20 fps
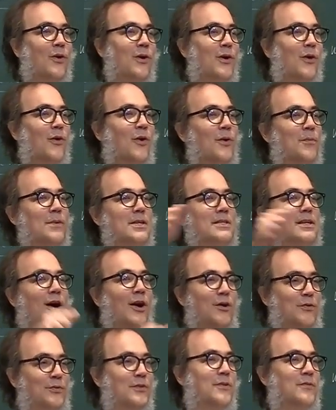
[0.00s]
orbits
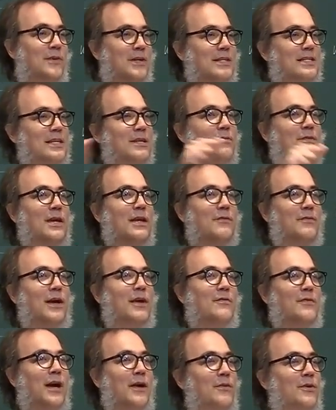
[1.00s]
afterwards
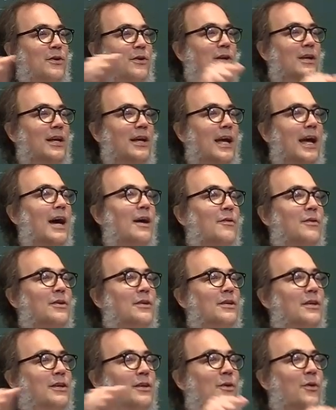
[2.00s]
if
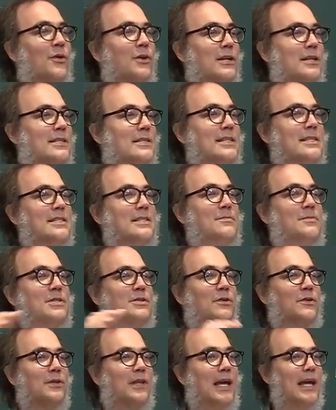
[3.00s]
our coordinate system is
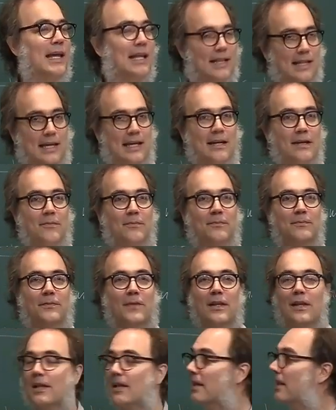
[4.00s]
rotating.
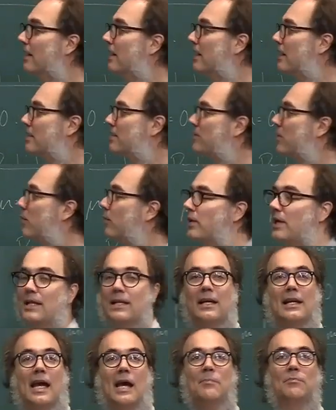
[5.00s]
So in
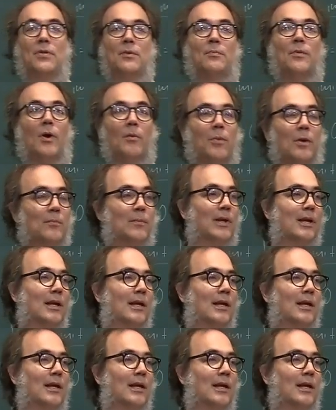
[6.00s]
the Kepler problem,